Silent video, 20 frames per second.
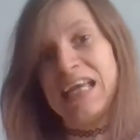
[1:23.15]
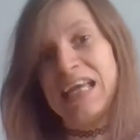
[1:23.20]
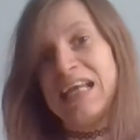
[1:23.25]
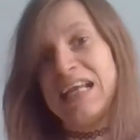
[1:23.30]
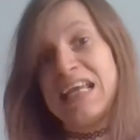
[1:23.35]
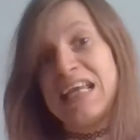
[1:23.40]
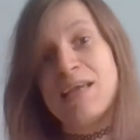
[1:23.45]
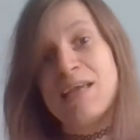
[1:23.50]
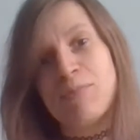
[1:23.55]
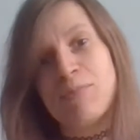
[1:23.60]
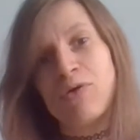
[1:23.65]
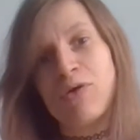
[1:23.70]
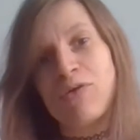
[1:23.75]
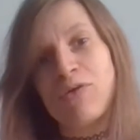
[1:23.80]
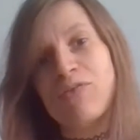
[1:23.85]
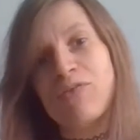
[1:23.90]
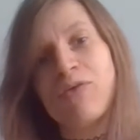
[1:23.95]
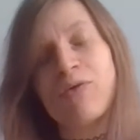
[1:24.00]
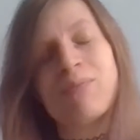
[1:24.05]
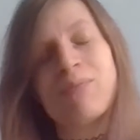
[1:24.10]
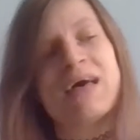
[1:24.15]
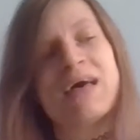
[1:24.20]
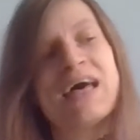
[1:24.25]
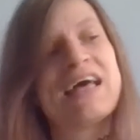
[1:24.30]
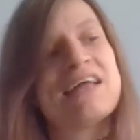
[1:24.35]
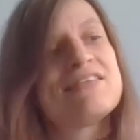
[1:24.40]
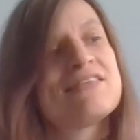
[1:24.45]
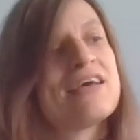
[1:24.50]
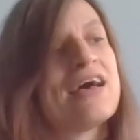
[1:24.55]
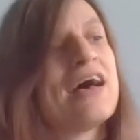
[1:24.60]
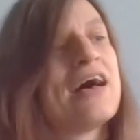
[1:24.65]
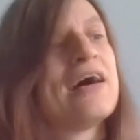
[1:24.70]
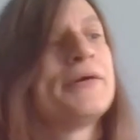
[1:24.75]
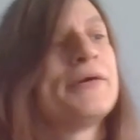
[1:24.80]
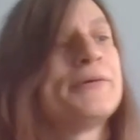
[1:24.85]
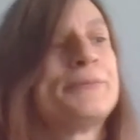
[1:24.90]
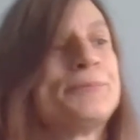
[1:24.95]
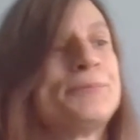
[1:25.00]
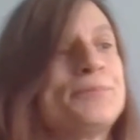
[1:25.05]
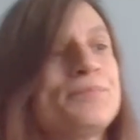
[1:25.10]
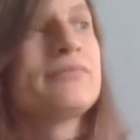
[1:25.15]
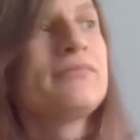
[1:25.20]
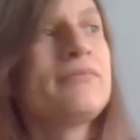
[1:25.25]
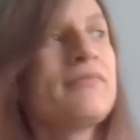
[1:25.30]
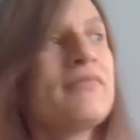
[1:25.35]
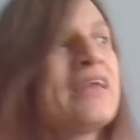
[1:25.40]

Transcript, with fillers: in ebook format, um,